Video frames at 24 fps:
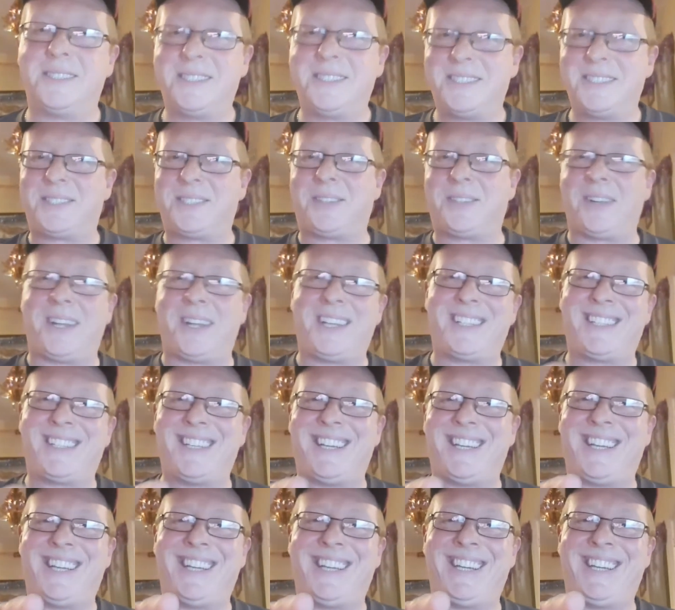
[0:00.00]

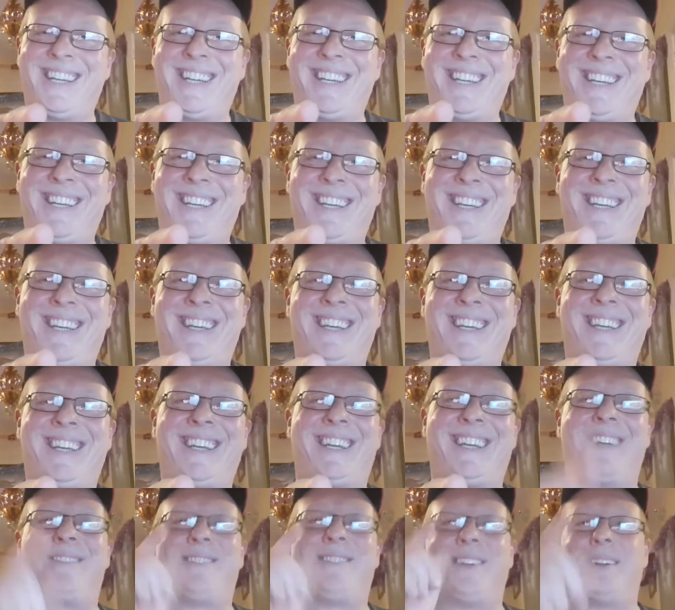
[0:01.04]

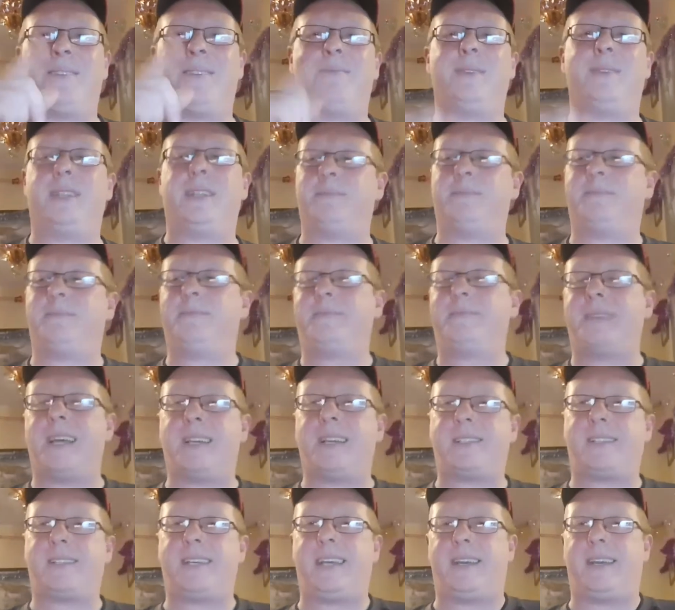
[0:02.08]
Tracy, Ronan Minham.
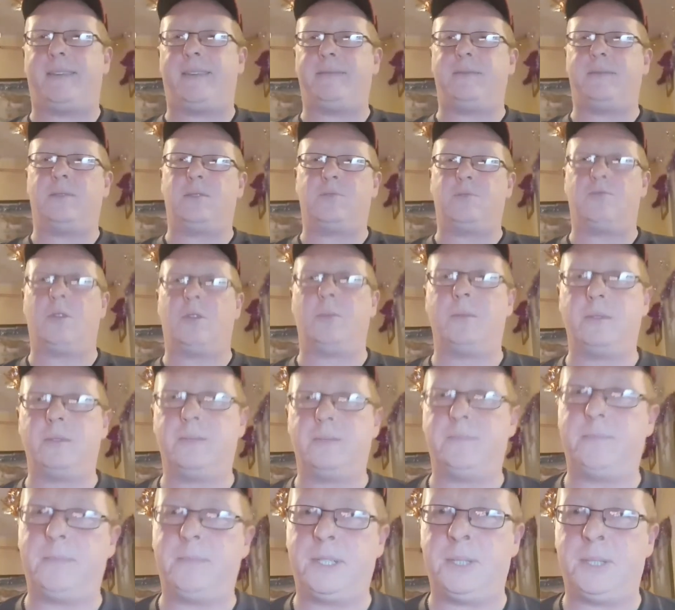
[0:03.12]
That's it.
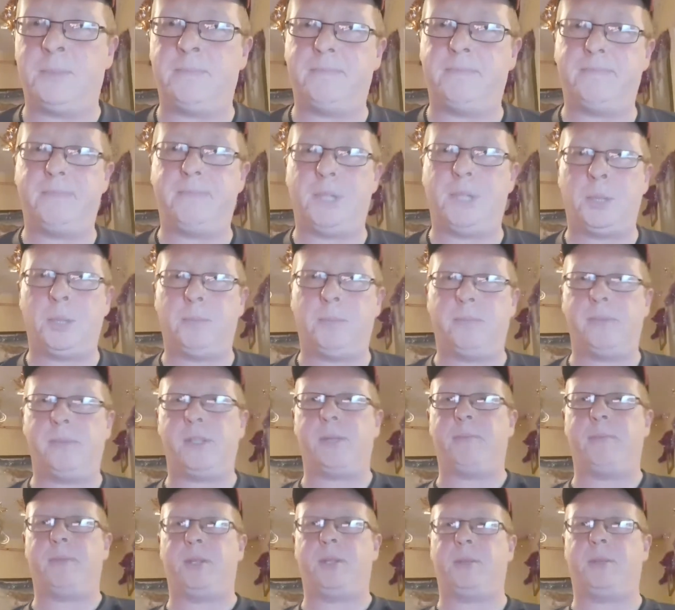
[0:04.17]
Roman
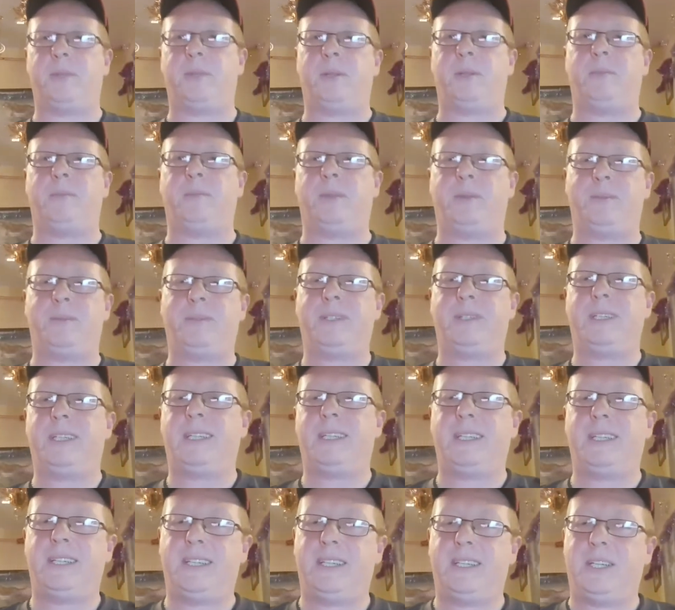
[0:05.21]
Minham.
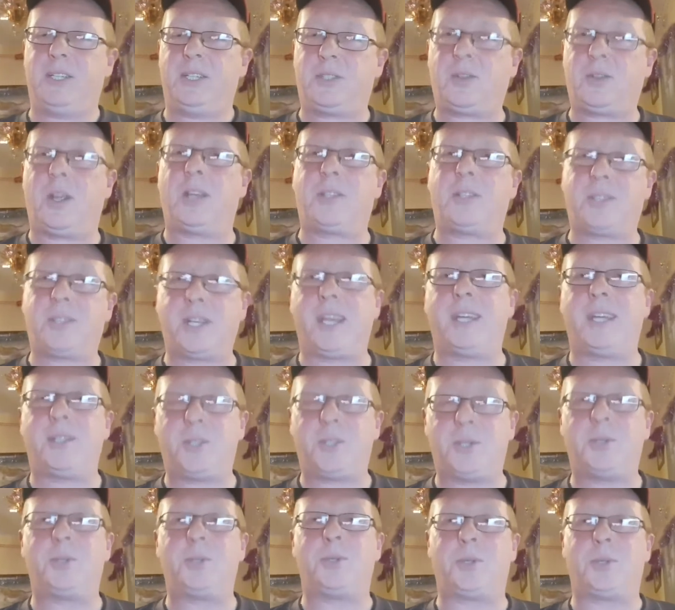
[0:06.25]
Tracy,
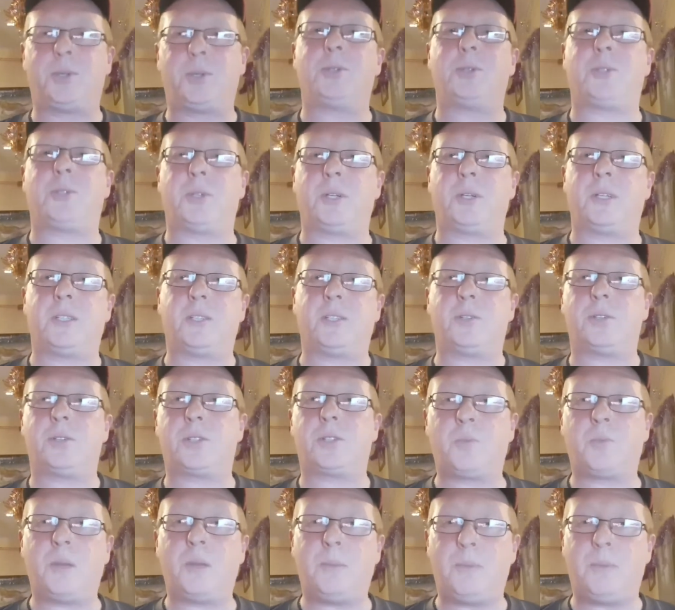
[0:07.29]
you're
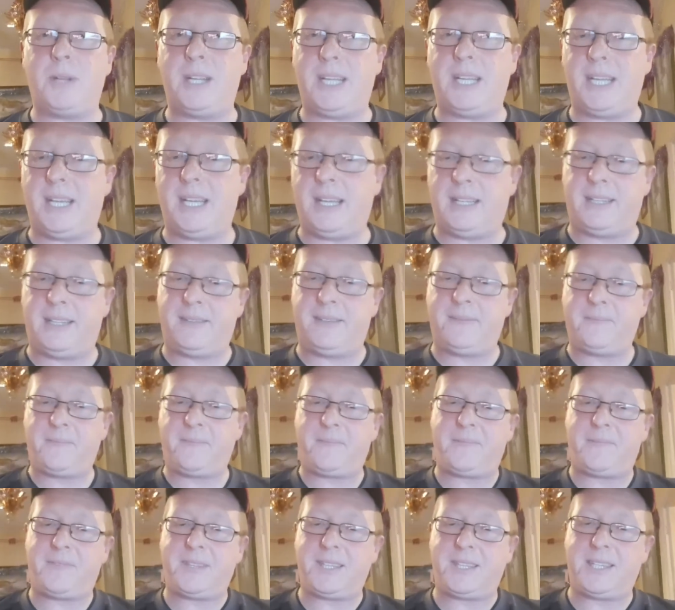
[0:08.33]
sweeping it in.
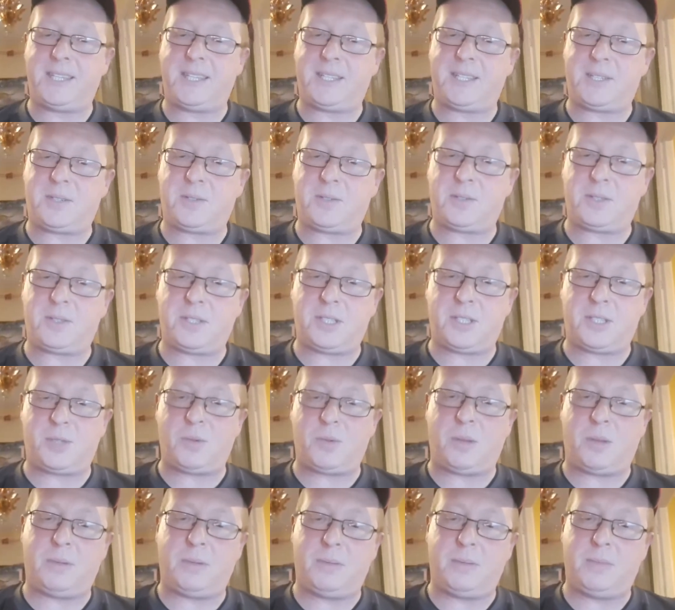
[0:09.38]

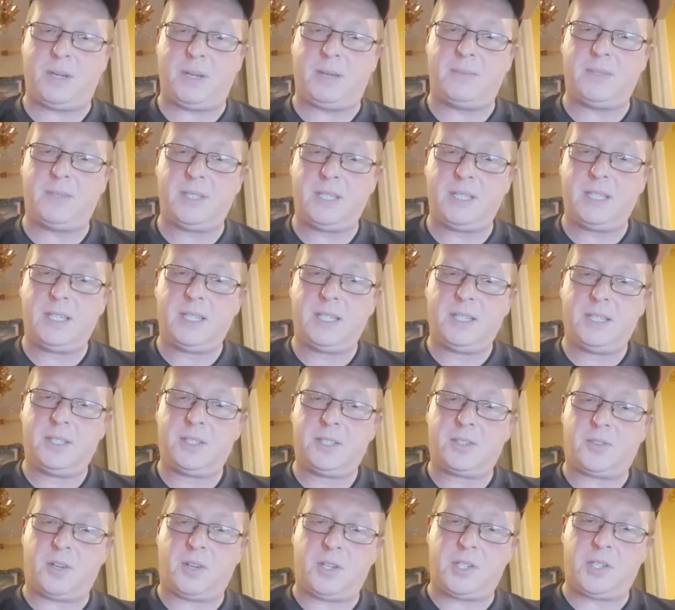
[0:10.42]
Sweeping them up.
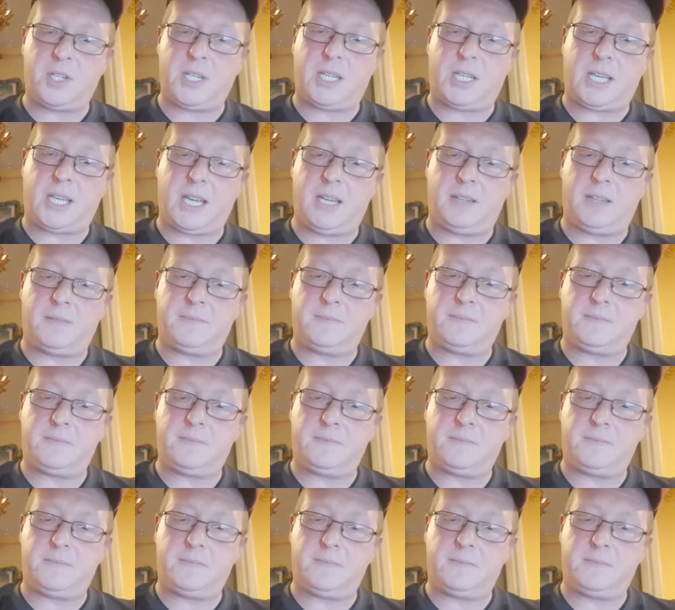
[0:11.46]
Tracy again.